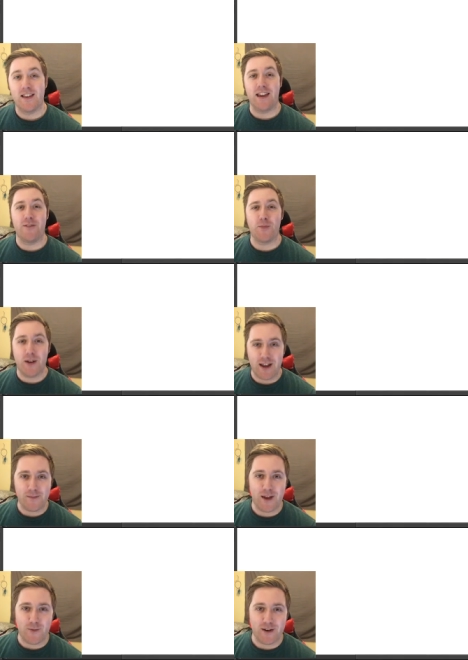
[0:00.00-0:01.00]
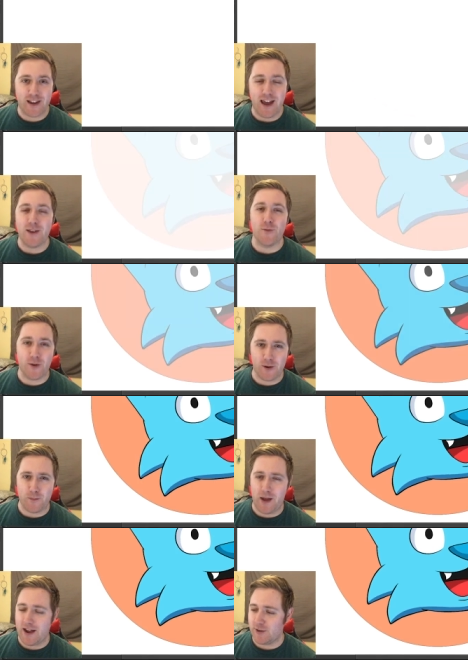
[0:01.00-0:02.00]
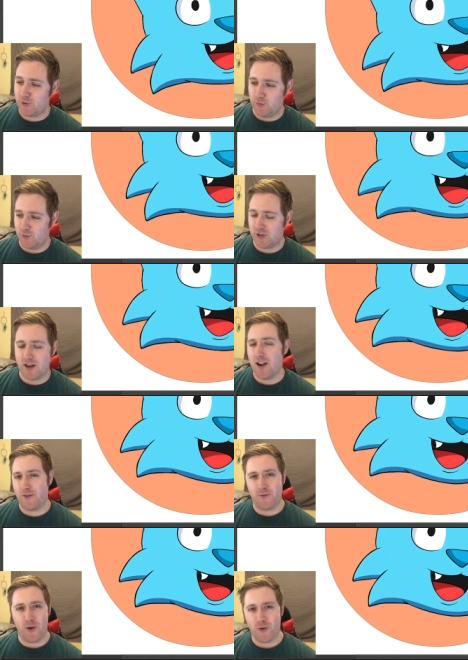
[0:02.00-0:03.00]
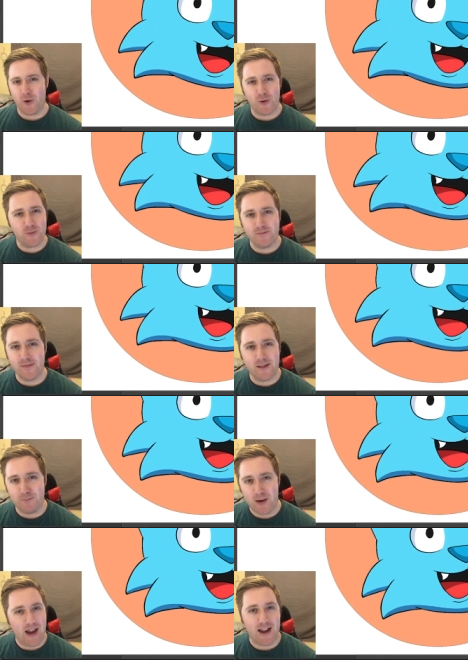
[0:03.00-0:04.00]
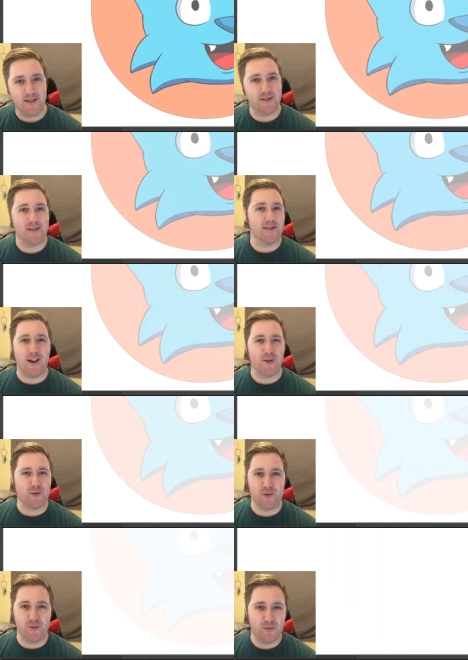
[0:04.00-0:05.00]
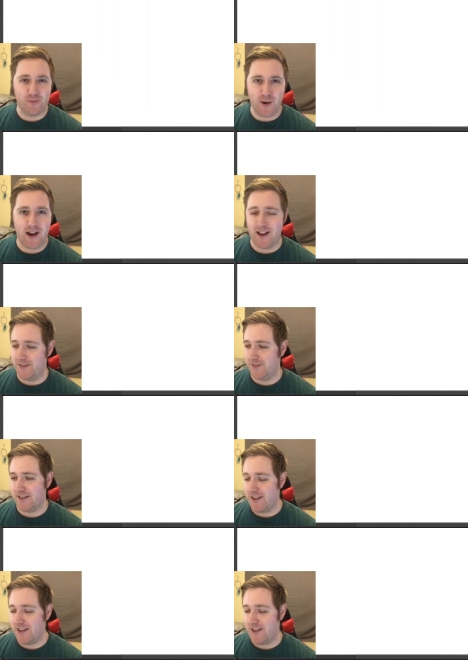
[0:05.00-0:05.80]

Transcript: Hey everybody, I'm That One Cat, and welcome back to Stock Photo Bonanza, Cartoon Bonanza.